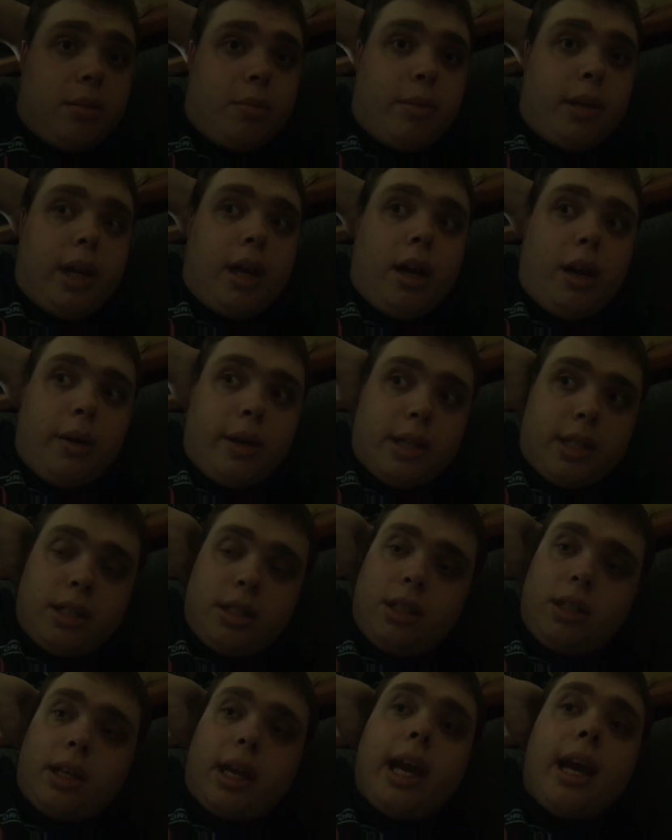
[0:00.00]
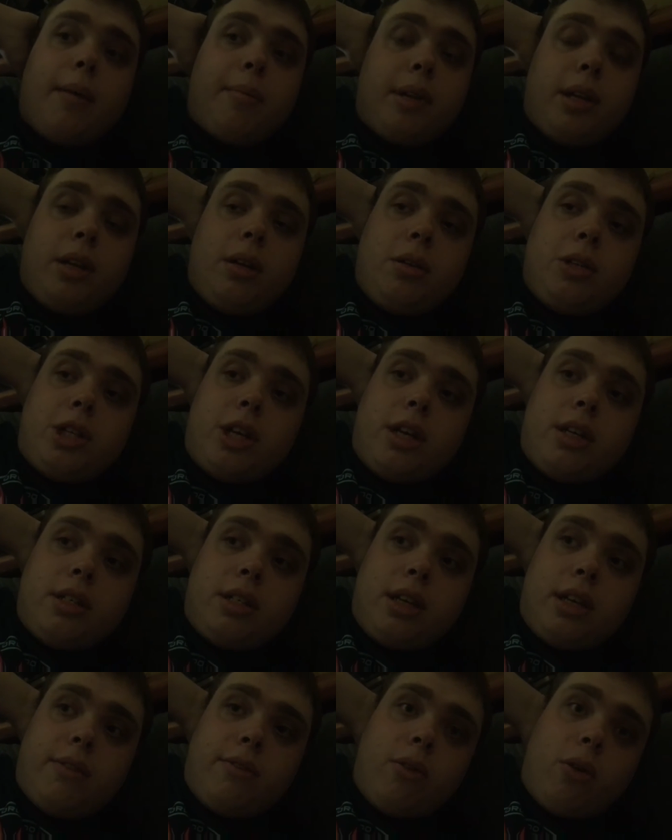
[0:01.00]
be going to Camden, New
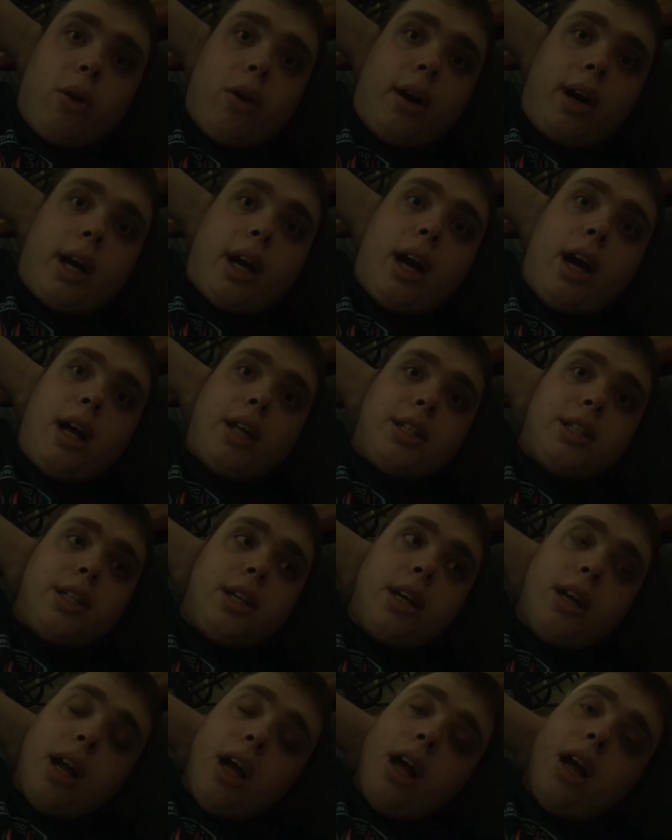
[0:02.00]
Jersey for a concert.